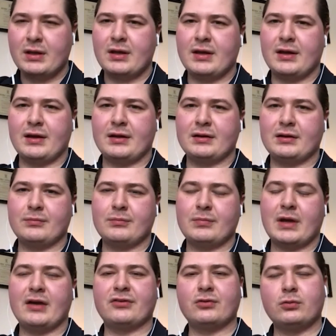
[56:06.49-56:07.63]
And
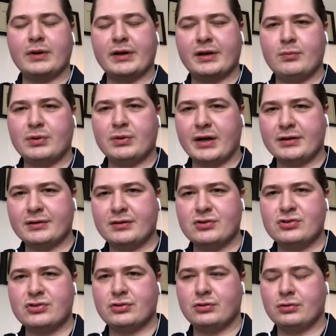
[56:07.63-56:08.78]
as a Reiki
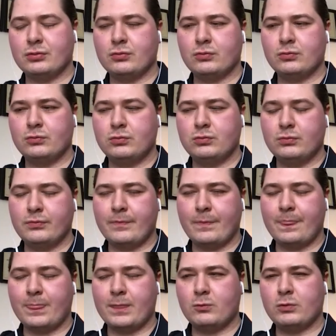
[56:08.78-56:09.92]
practitioner,
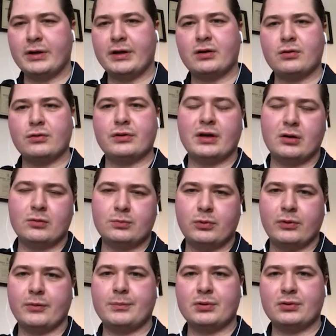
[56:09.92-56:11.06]
when I go to help
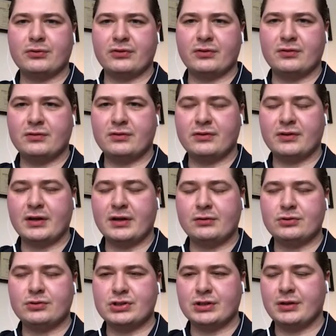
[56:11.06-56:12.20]
with a person's
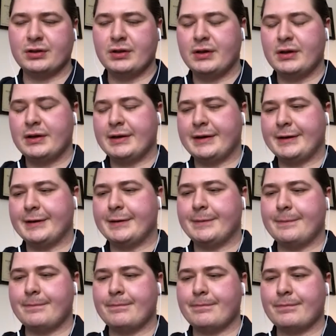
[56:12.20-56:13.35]
energy,
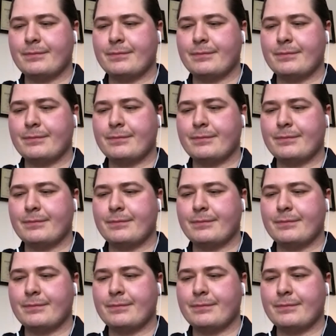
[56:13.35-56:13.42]
the